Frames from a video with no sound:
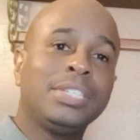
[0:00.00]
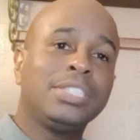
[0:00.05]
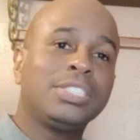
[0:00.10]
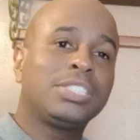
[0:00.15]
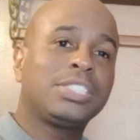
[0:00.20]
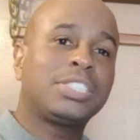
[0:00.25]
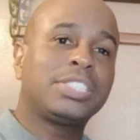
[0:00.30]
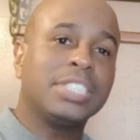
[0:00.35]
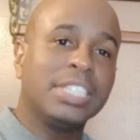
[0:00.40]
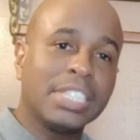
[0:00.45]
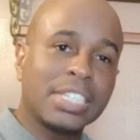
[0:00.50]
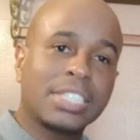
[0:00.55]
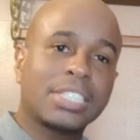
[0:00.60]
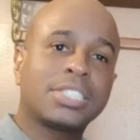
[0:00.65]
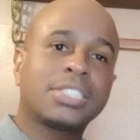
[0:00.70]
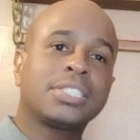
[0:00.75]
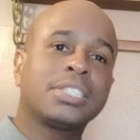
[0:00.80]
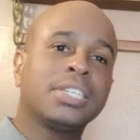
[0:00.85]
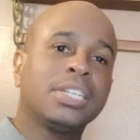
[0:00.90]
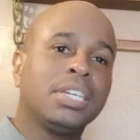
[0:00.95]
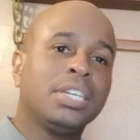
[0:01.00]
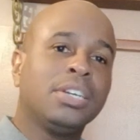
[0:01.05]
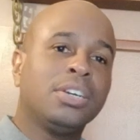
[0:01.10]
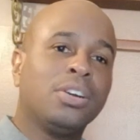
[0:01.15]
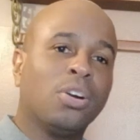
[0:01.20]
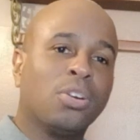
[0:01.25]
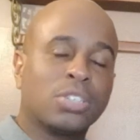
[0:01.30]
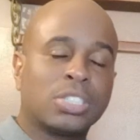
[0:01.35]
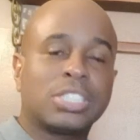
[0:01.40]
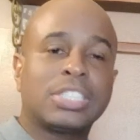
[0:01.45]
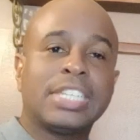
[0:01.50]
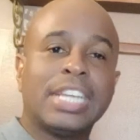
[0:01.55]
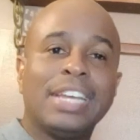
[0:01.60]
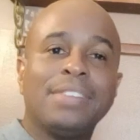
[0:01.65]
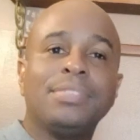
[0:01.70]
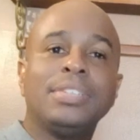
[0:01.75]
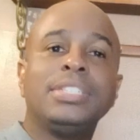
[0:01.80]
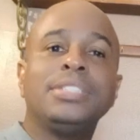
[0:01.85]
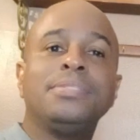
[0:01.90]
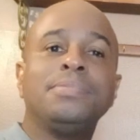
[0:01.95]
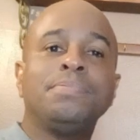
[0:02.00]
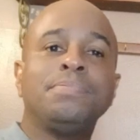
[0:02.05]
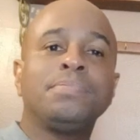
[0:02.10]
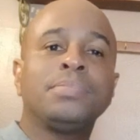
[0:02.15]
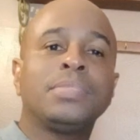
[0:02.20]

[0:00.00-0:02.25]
6, or 7.